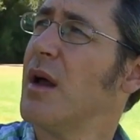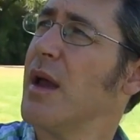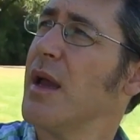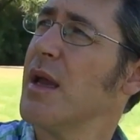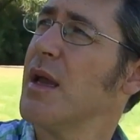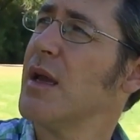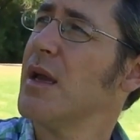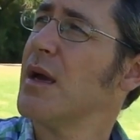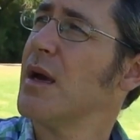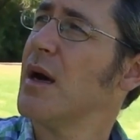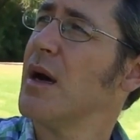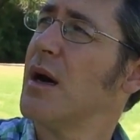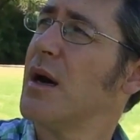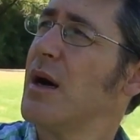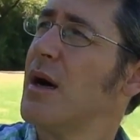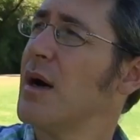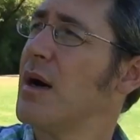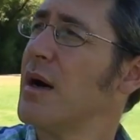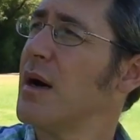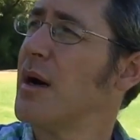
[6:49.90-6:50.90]

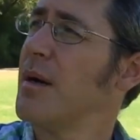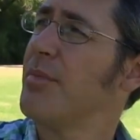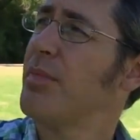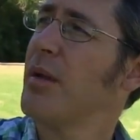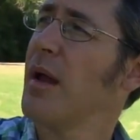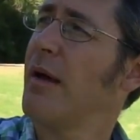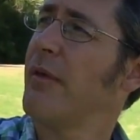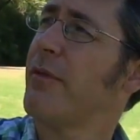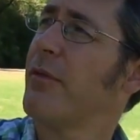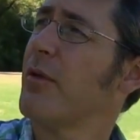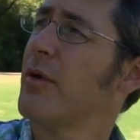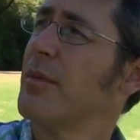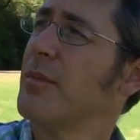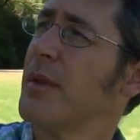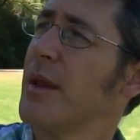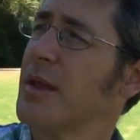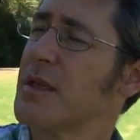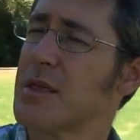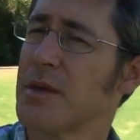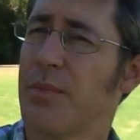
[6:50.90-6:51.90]
a platform
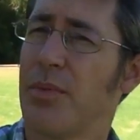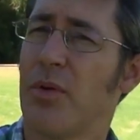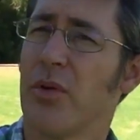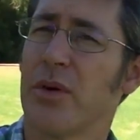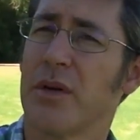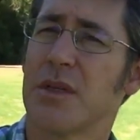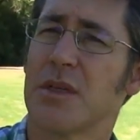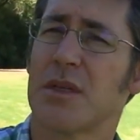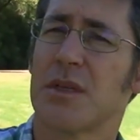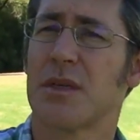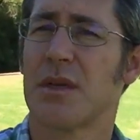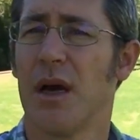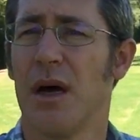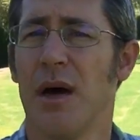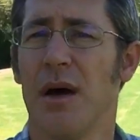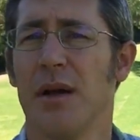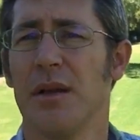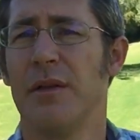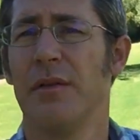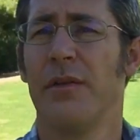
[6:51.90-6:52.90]
that supports
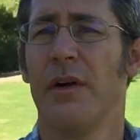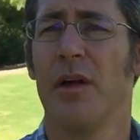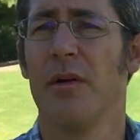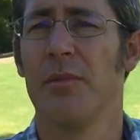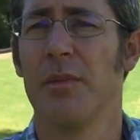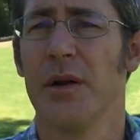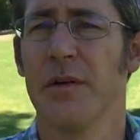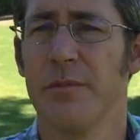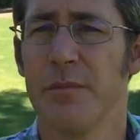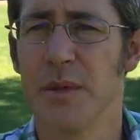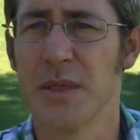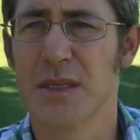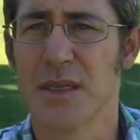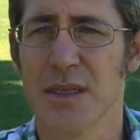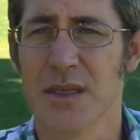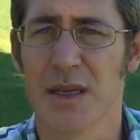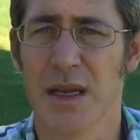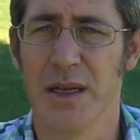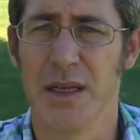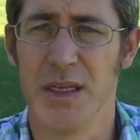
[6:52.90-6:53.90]
development of
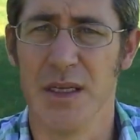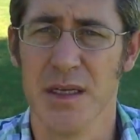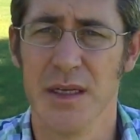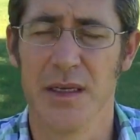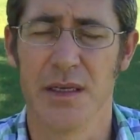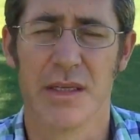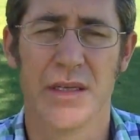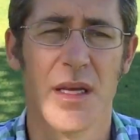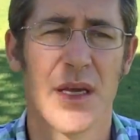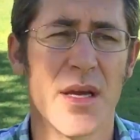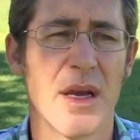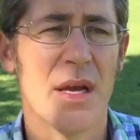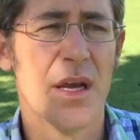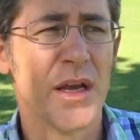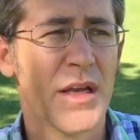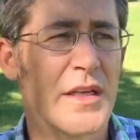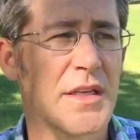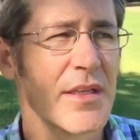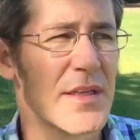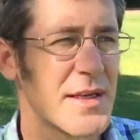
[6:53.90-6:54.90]
business ideas.
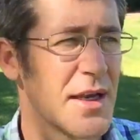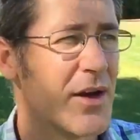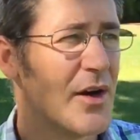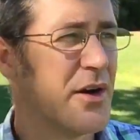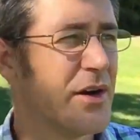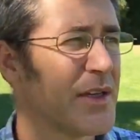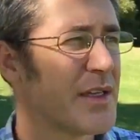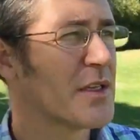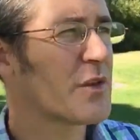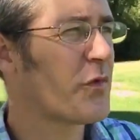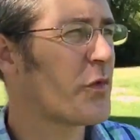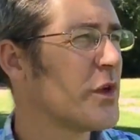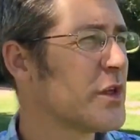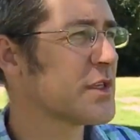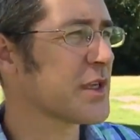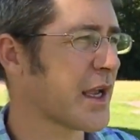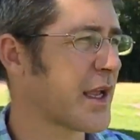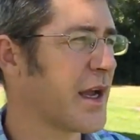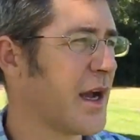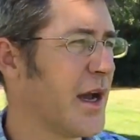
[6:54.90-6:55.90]
So it just
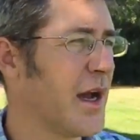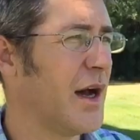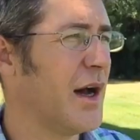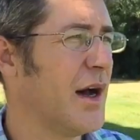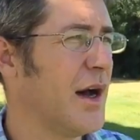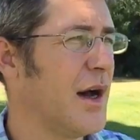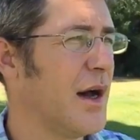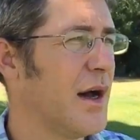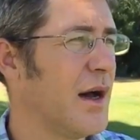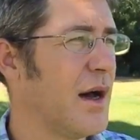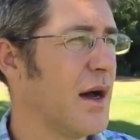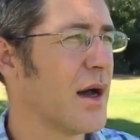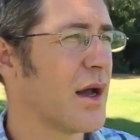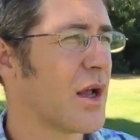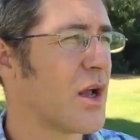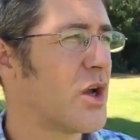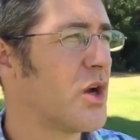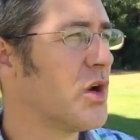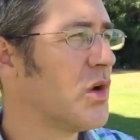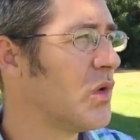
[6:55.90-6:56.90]
feels like a
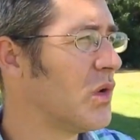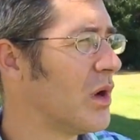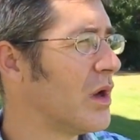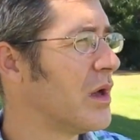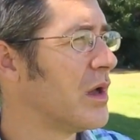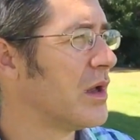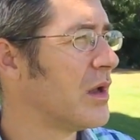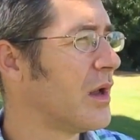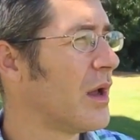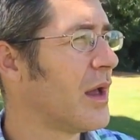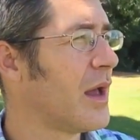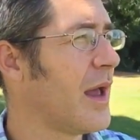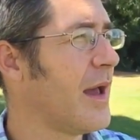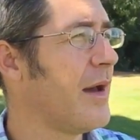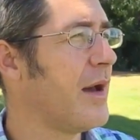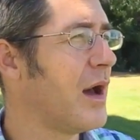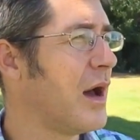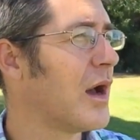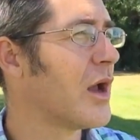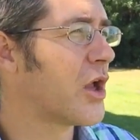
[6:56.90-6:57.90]

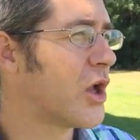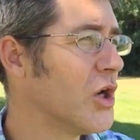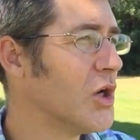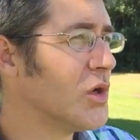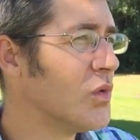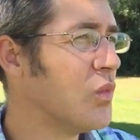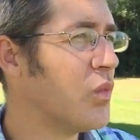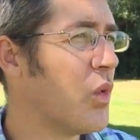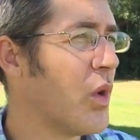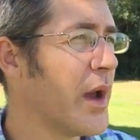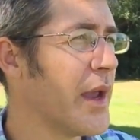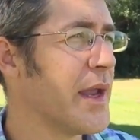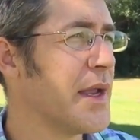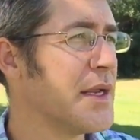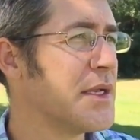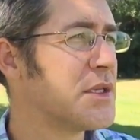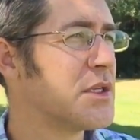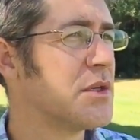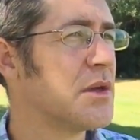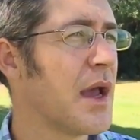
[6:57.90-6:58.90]
good
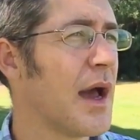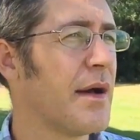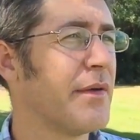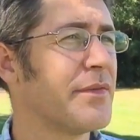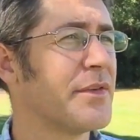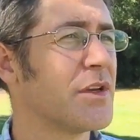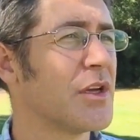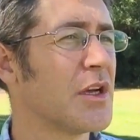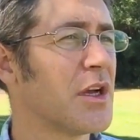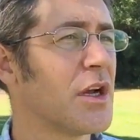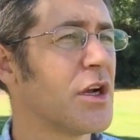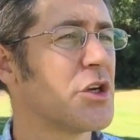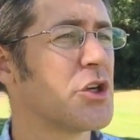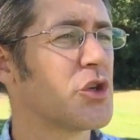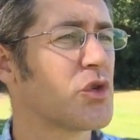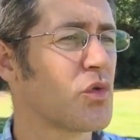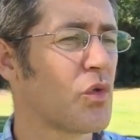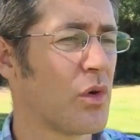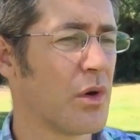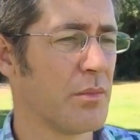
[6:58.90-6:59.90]
way to have a
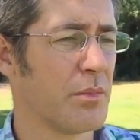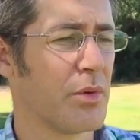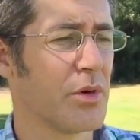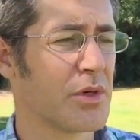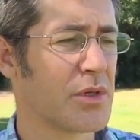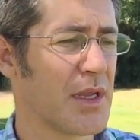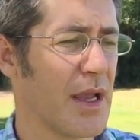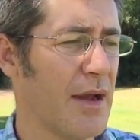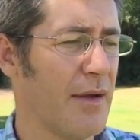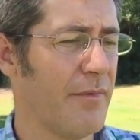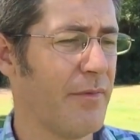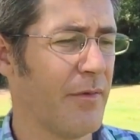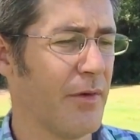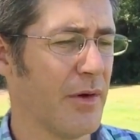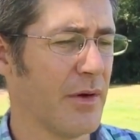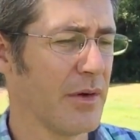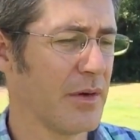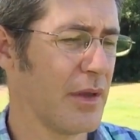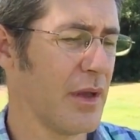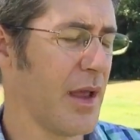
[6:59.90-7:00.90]
short burst
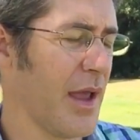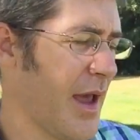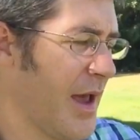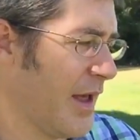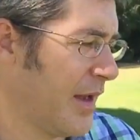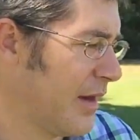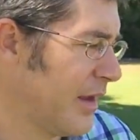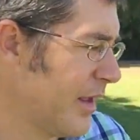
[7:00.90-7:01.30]
effort at